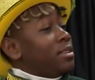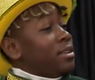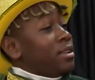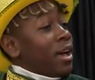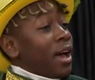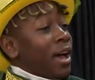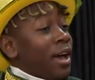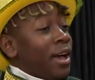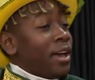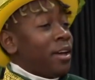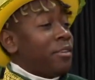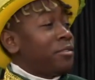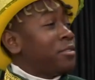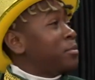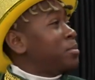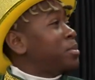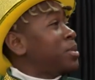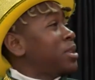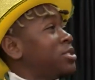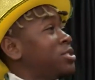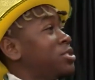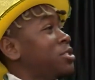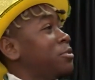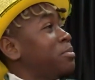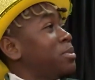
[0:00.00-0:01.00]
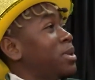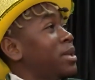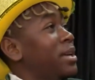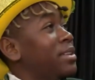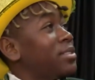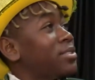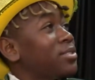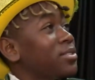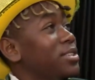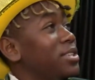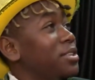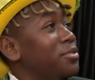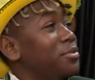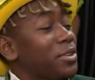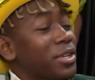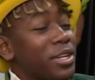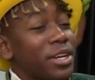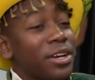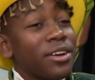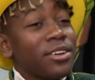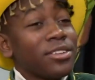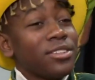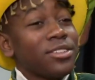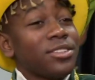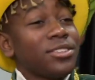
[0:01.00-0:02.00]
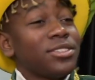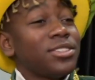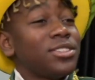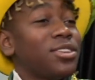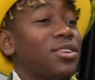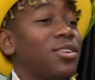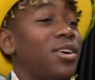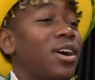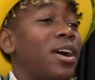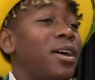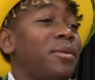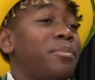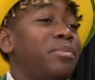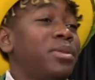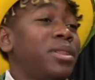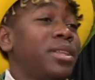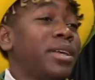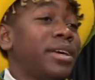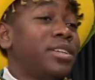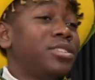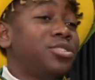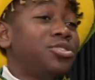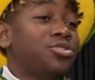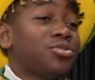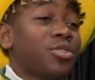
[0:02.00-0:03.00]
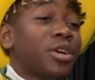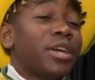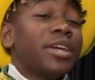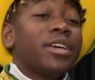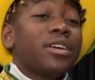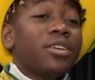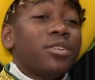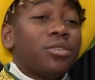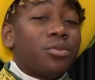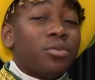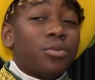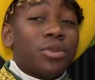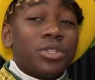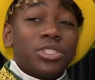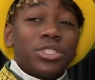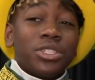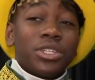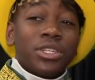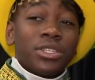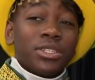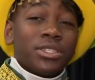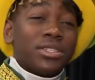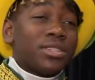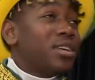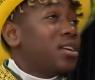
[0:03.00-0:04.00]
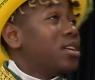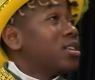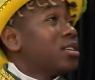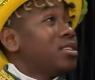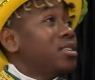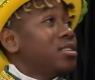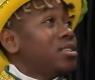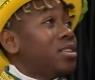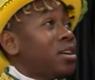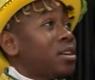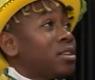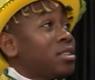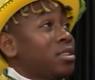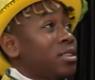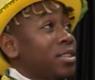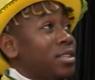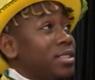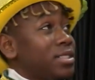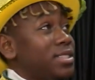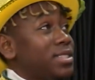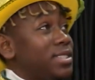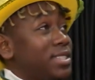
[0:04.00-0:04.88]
have the pleasure of playing three different characters. So I play Drake, which is the Ugly Duckling's